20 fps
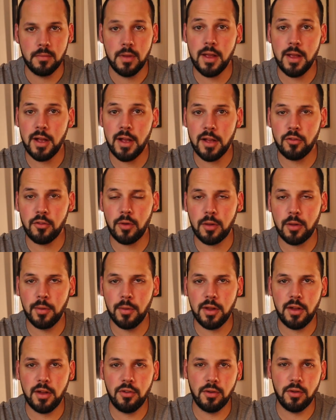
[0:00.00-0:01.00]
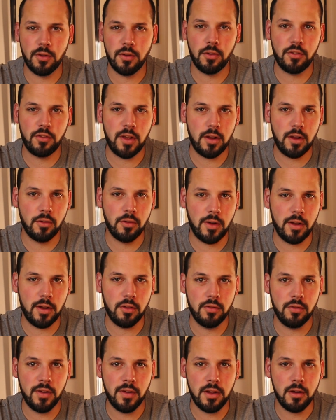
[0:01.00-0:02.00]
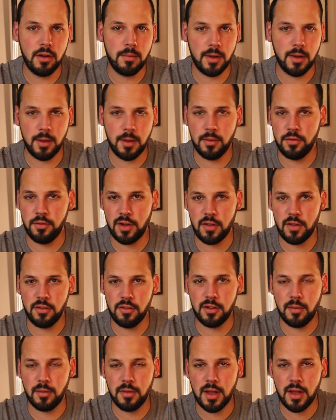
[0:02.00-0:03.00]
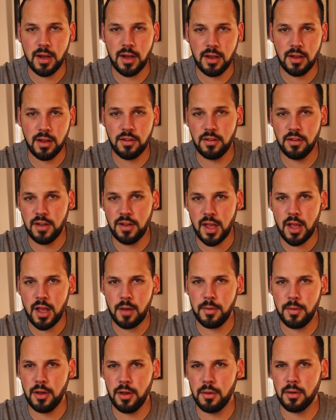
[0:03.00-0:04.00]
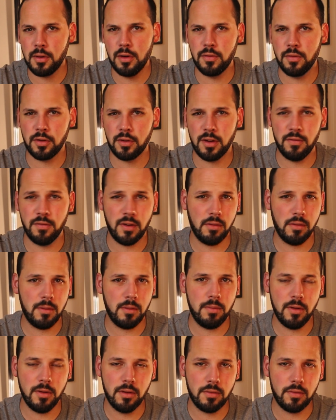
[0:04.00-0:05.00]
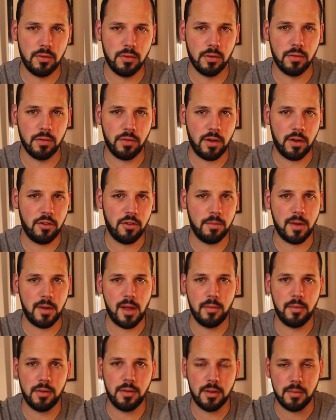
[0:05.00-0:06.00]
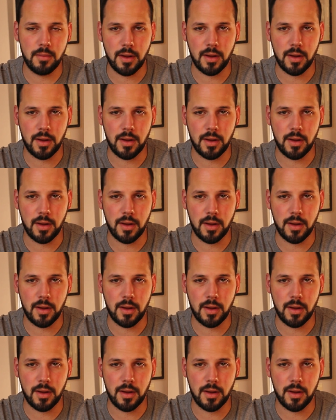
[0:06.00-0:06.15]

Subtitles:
Hey guys, welcome again to another Sacred Writings video. My name is Jason Damiani, and today I'll be going over a very beautiful French Bible in my